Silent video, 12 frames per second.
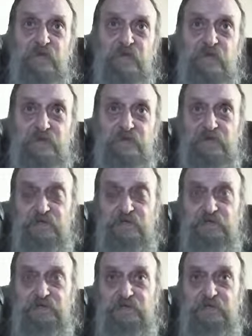are
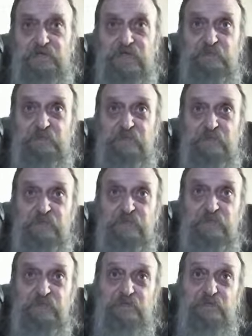those the people
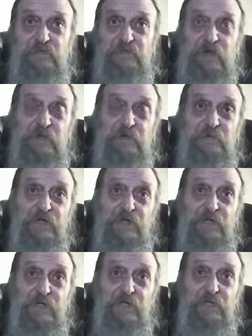who
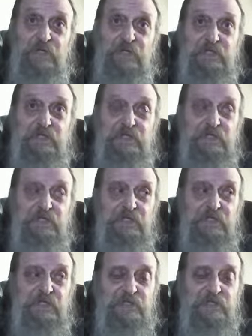populate
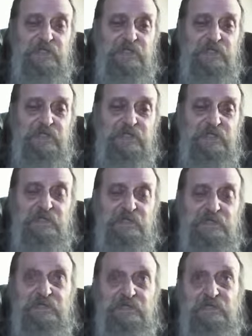the
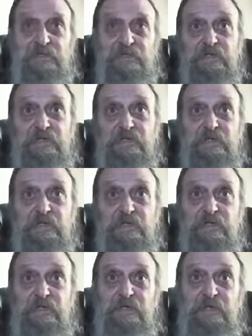uh,
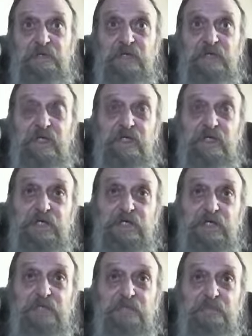
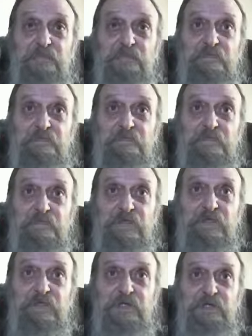millennium? You
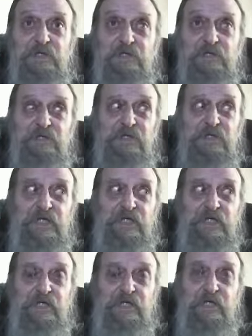know, are
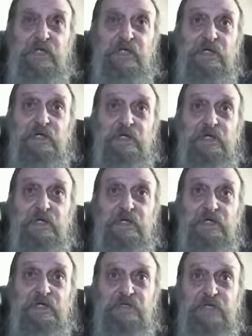they
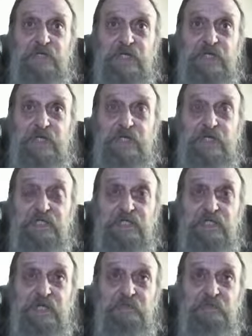those that
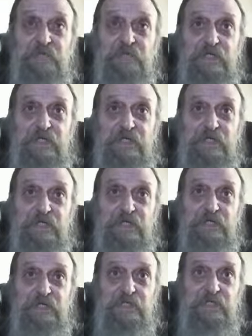accepted
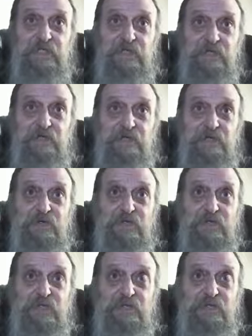the Lord
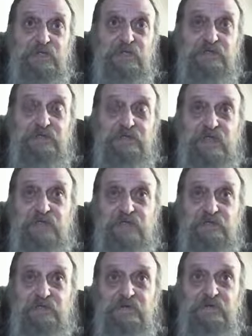as their
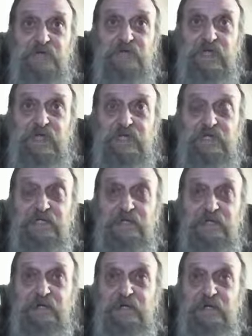Savior at that
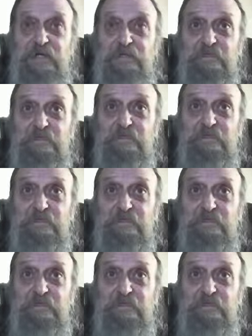time?